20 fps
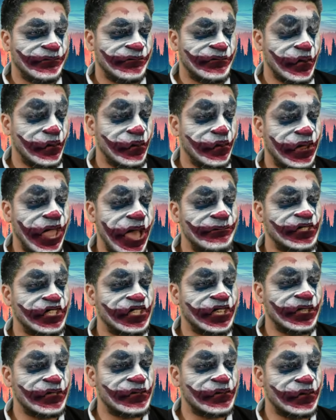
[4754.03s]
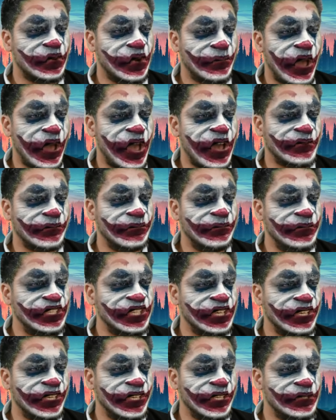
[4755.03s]
so who capture the scope of a
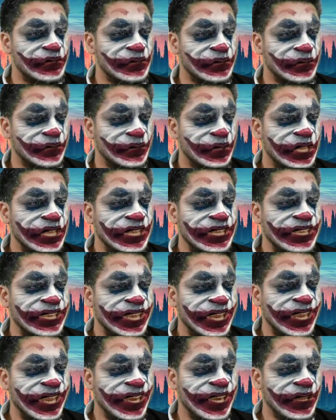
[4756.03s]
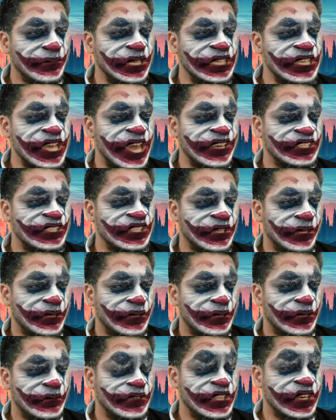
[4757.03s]
mission into enemy territory
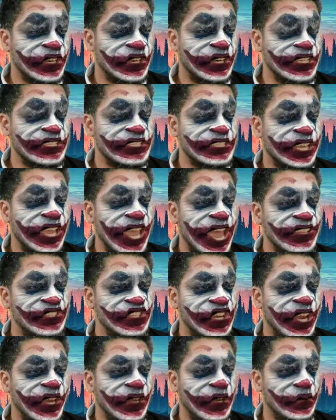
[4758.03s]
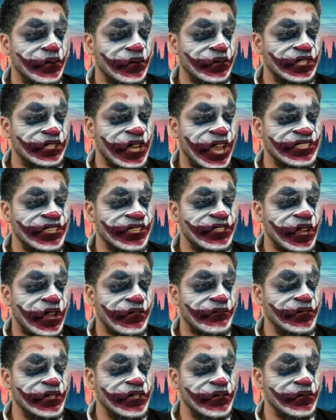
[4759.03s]
with a realistic edge and no shortage
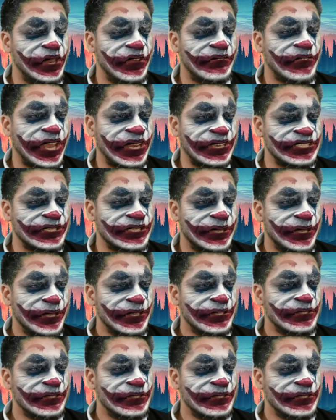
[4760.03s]
of visual effects.